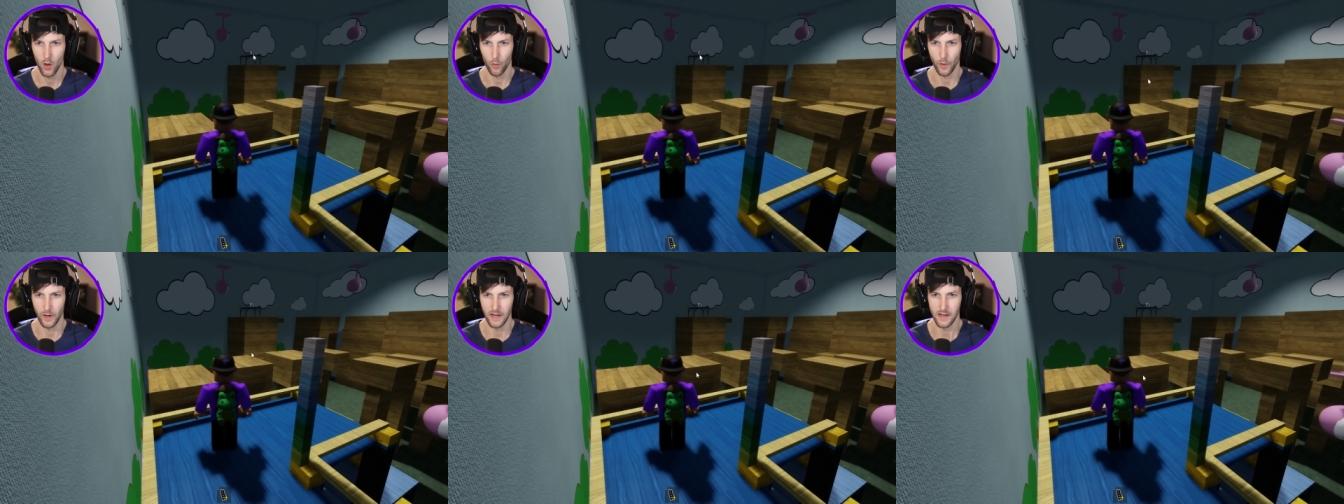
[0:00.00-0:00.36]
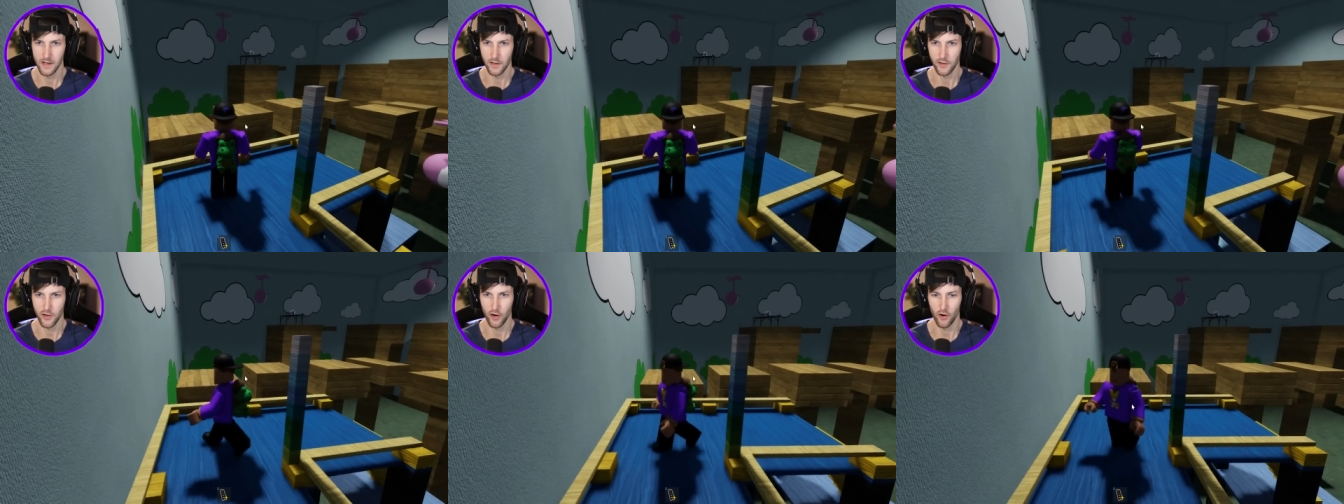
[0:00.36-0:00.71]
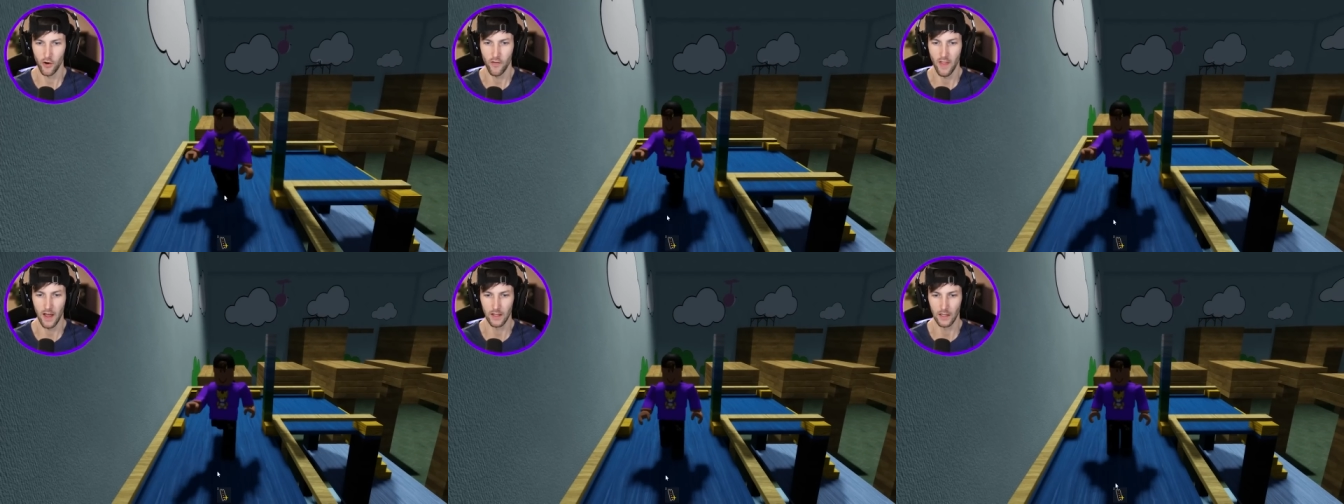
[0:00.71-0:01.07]
We need to
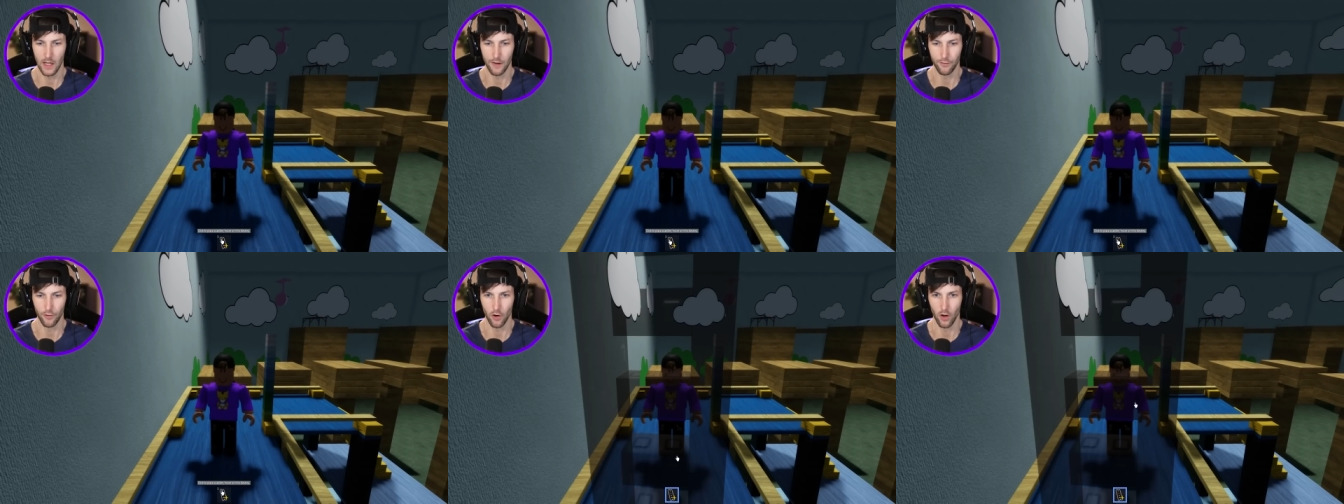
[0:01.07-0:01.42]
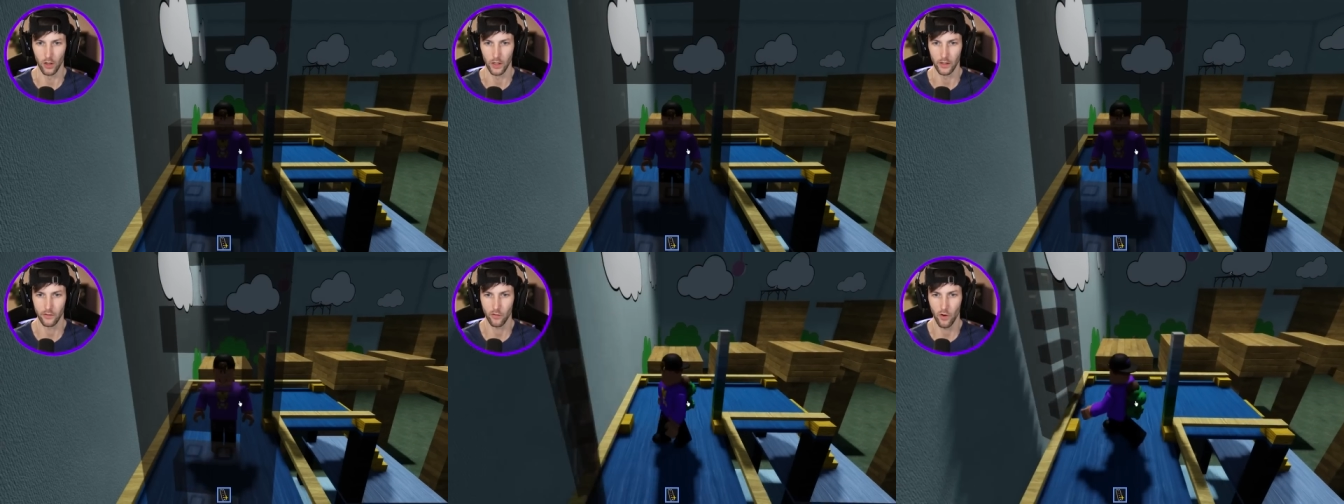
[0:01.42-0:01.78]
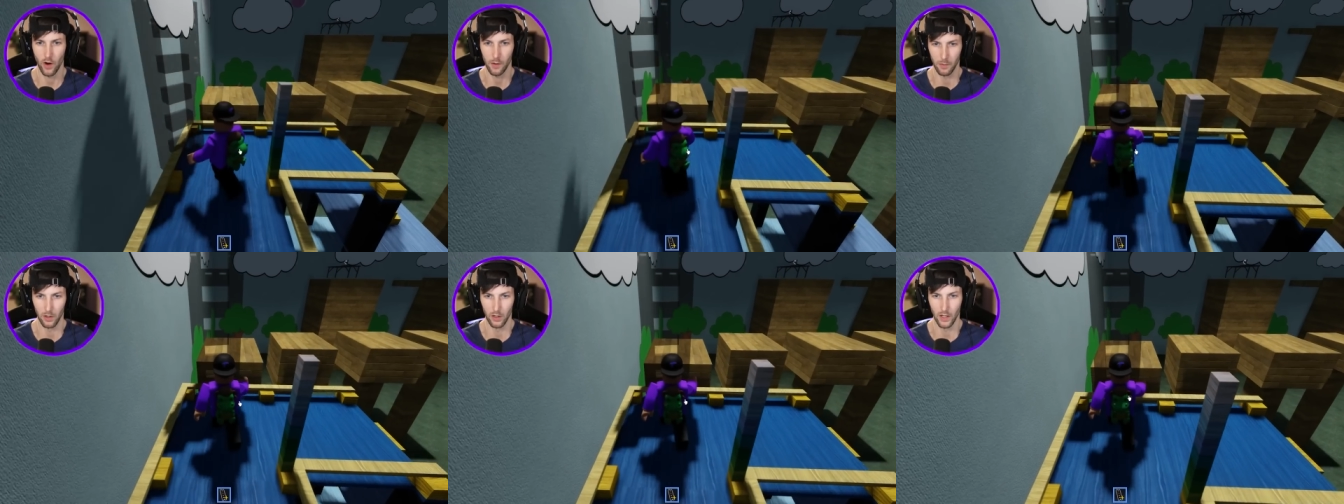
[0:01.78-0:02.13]
turn that lever on. Let's
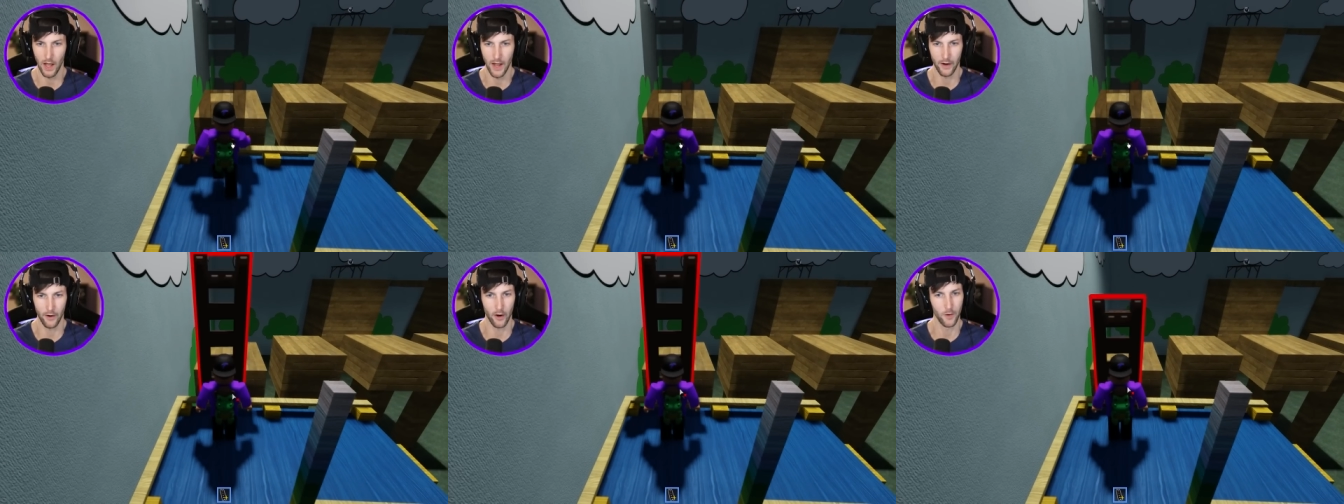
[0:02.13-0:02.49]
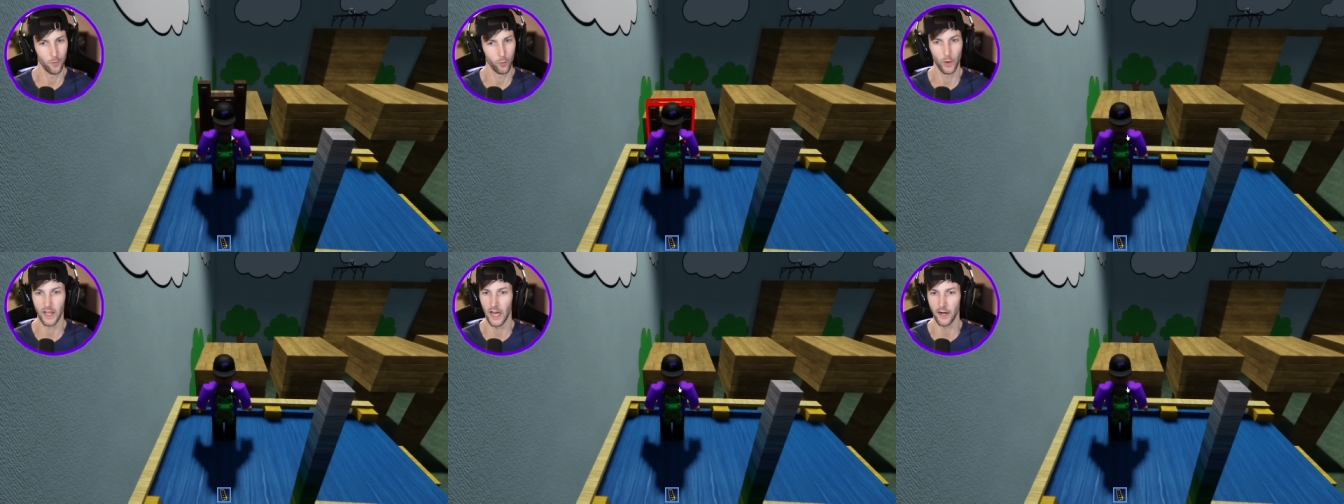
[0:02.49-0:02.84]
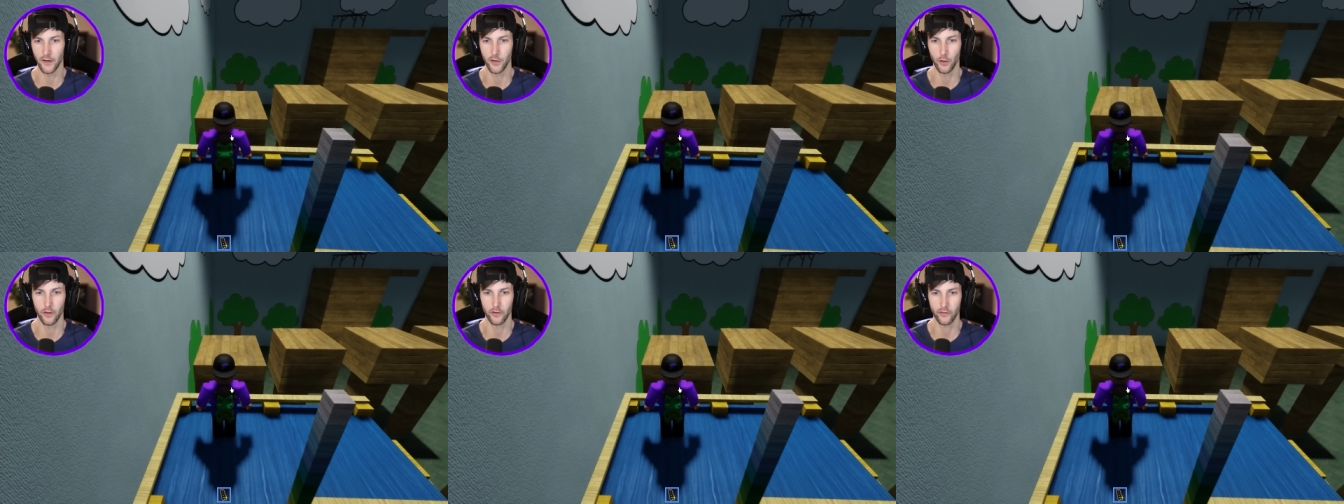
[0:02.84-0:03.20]
grab our ladder. We
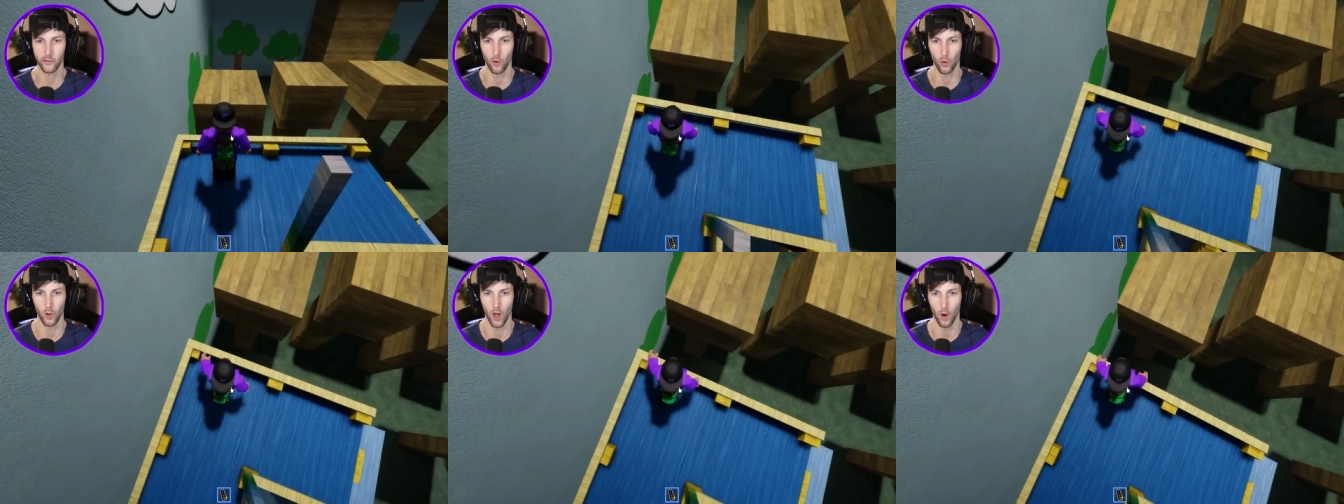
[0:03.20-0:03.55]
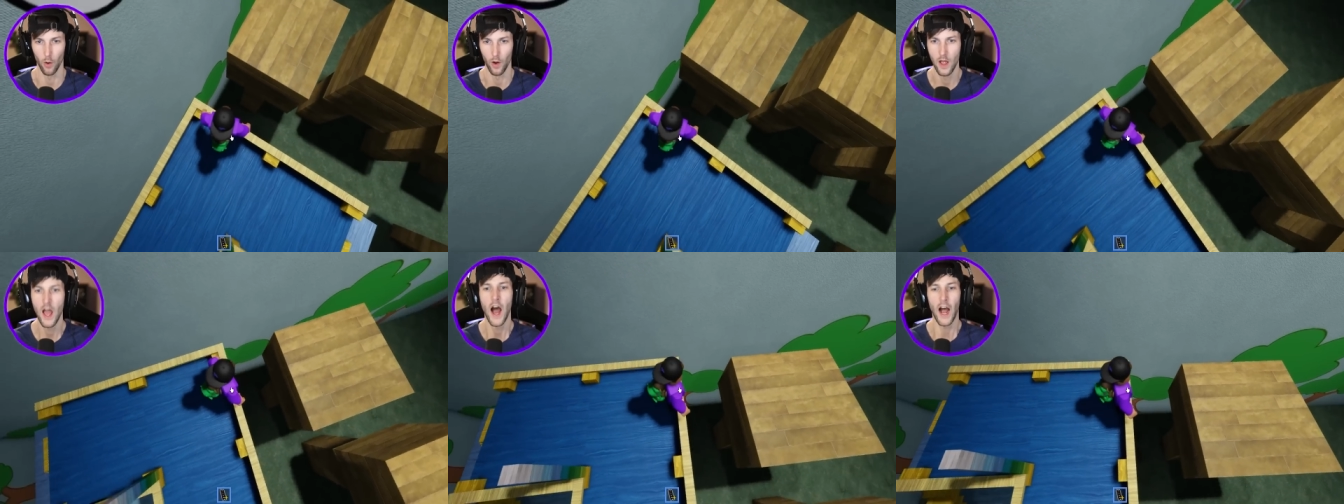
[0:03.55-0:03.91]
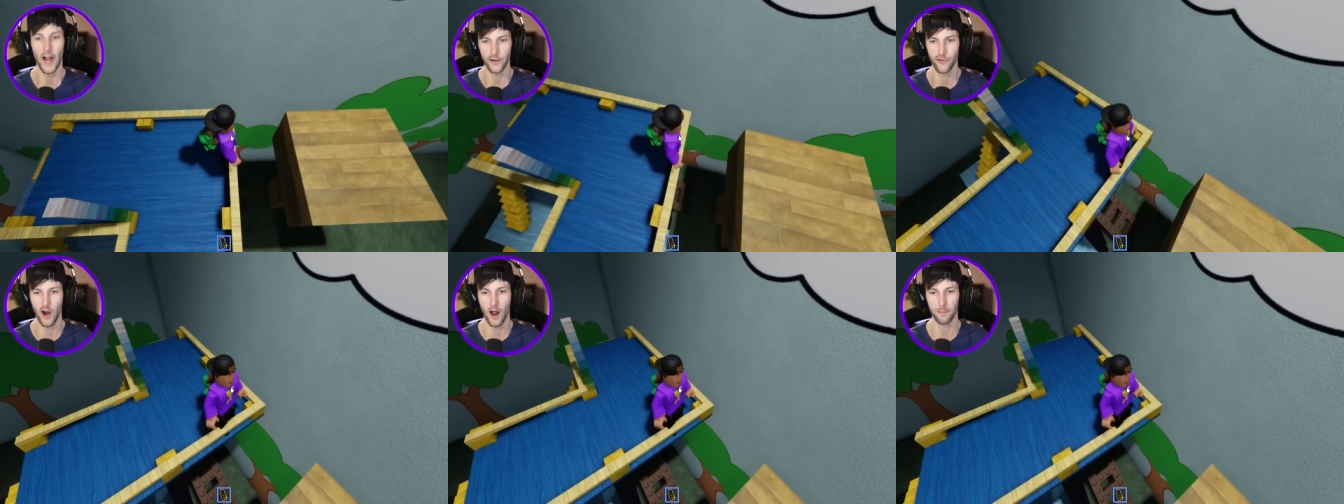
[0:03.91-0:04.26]
gotta do the solo.
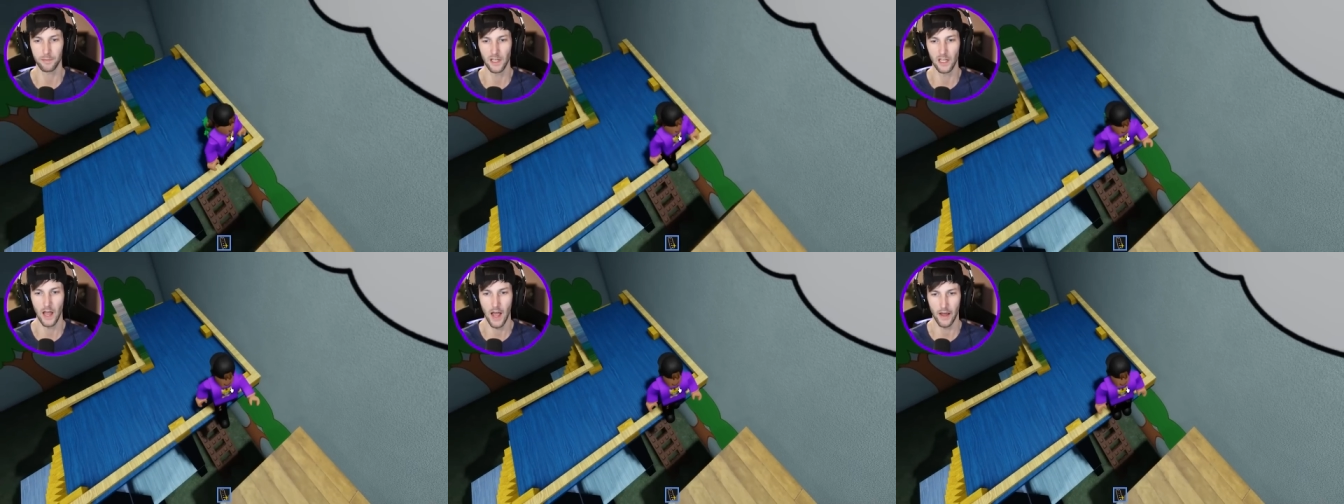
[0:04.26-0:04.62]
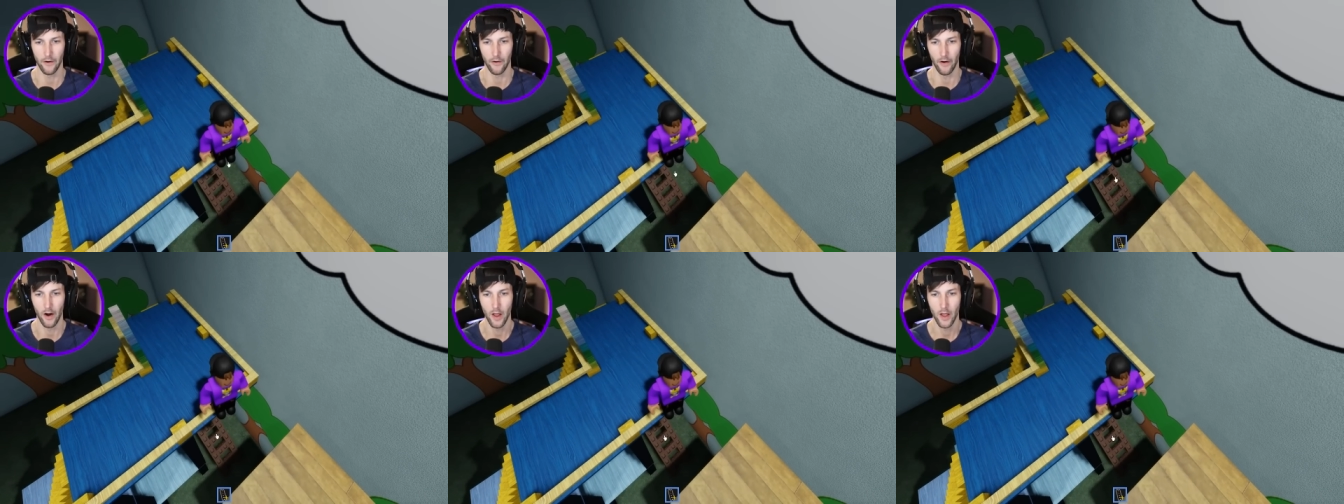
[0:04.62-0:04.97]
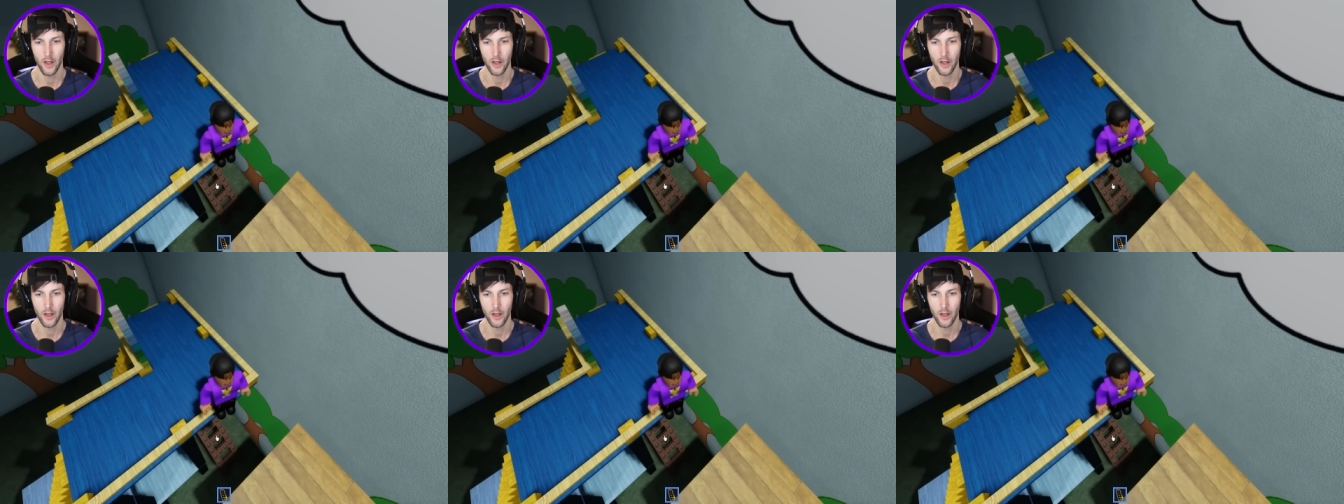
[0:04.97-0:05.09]
I dropped the ladder.